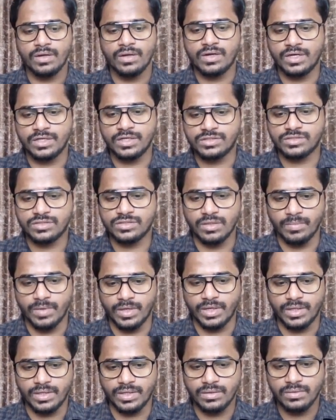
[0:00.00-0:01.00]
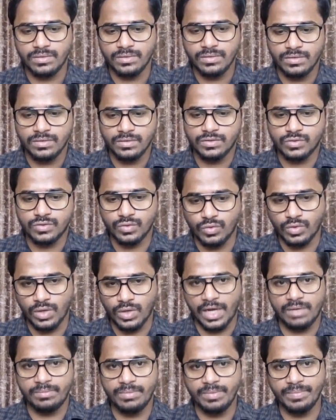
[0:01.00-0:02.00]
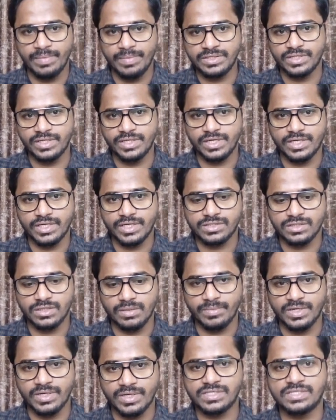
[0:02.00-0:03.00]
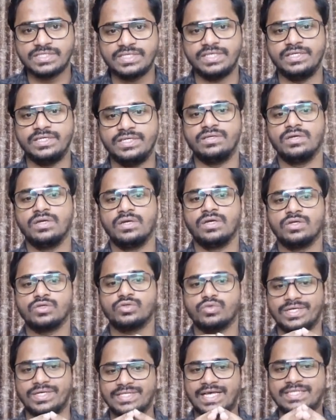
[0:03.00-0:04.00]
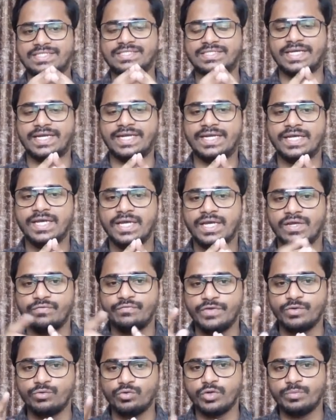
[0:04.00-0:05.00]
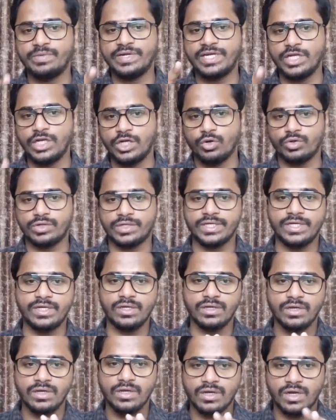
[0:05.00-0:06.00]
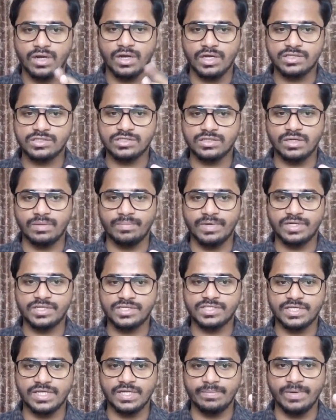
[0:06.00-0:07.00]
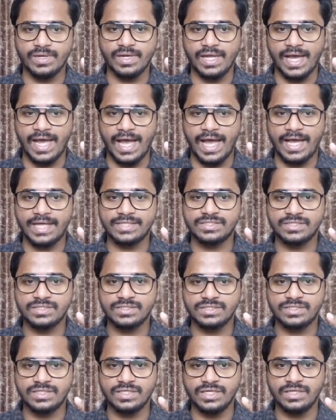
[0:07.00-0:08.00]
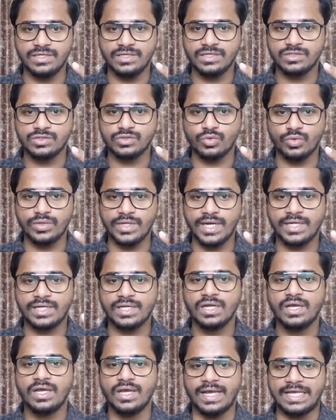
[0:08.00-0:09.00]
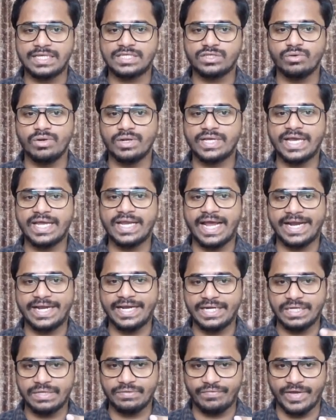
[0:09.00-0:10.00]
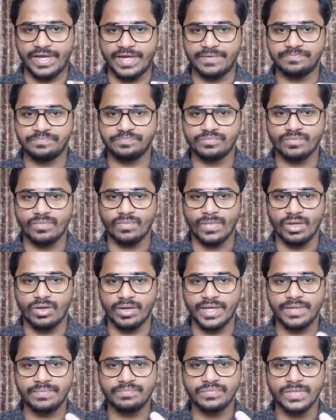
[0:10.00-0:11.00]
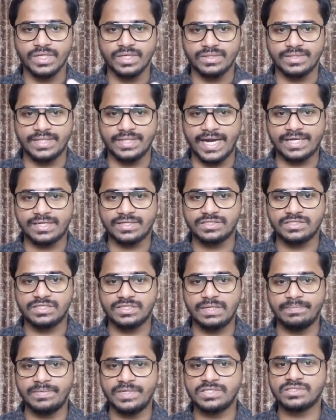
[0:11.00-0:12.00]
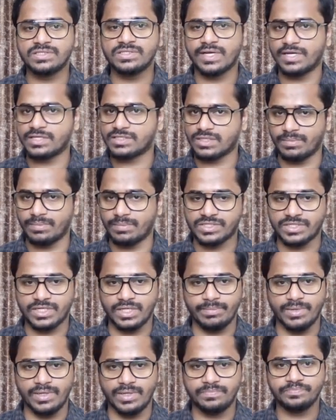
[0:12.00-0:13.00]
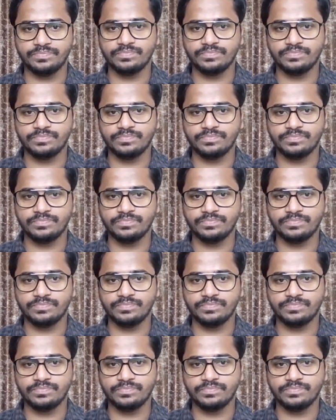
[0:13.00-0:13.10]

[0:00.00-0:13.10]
customer. So I'll be mentioning customer C. So as I said, we would be denoting customers table as C so that SQL can identify, okay, that C means the customers table.